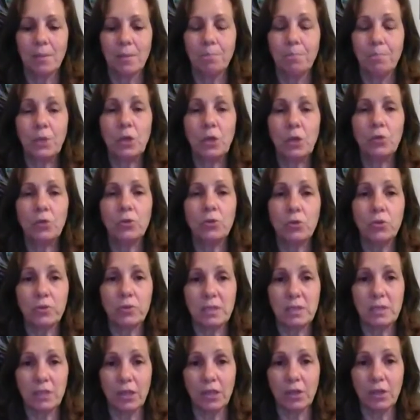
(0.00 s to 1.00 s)
build your
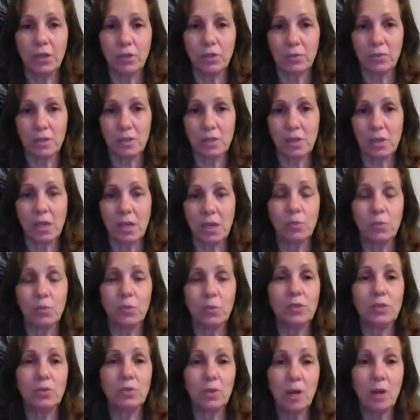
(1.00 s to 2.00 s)
skills. And
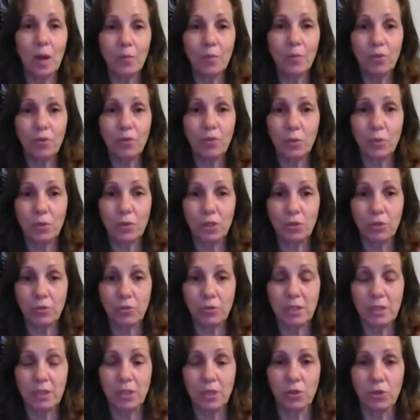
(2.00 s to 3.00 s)
once you're comfortable with your
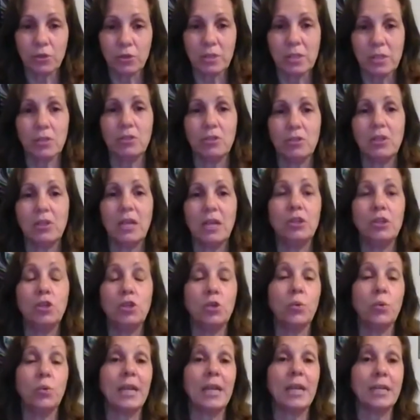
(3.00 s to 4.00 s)
skills, then
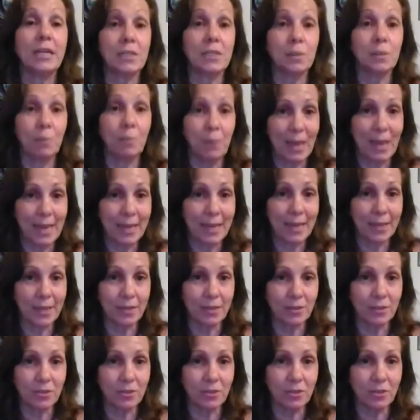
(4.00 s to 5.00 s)
you
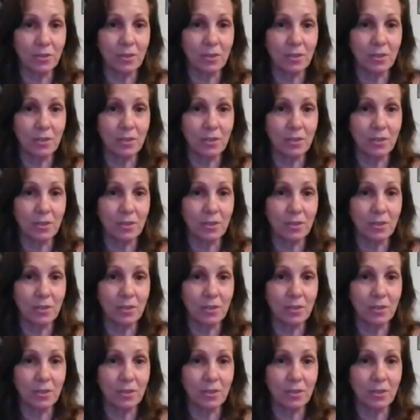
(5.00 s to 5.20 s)
expand